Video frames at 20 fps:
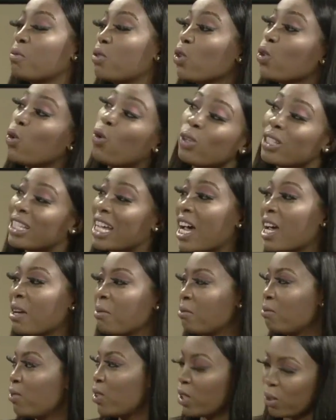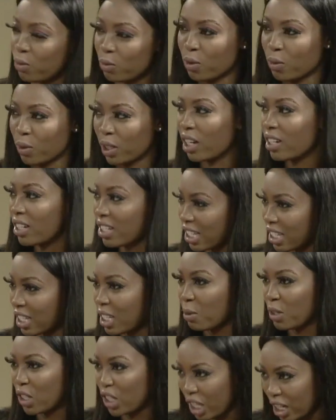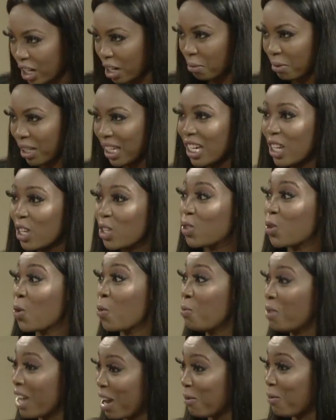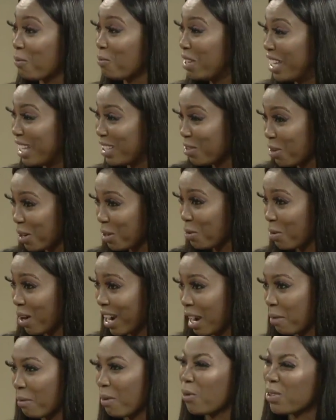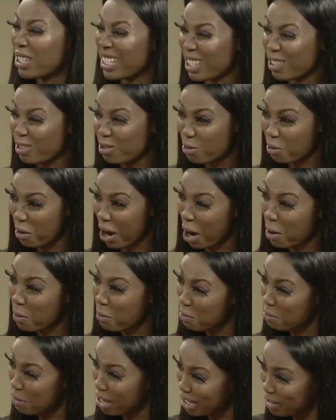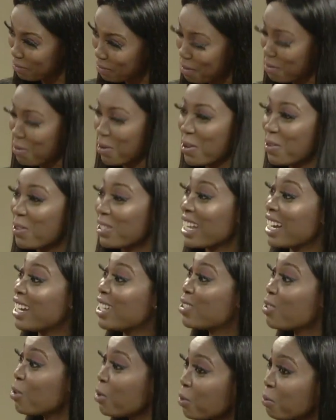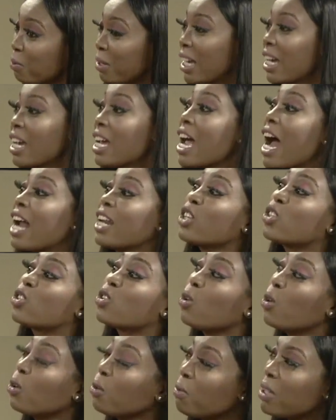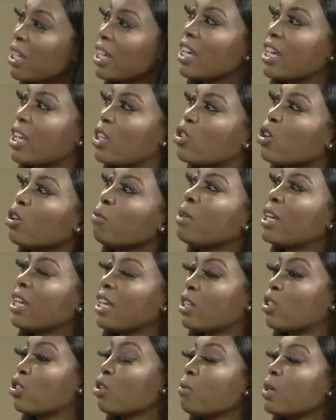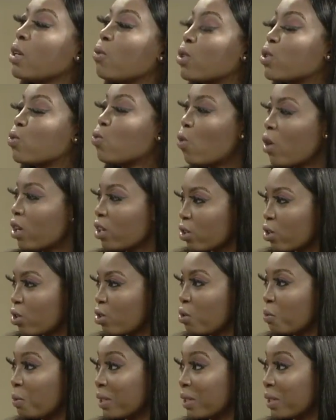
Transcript: So the whole time we were long distance, he was cheating on me. So me knowing who I am, I wanted to know how many people it was. And he told me. And he told me it was 1 or 2.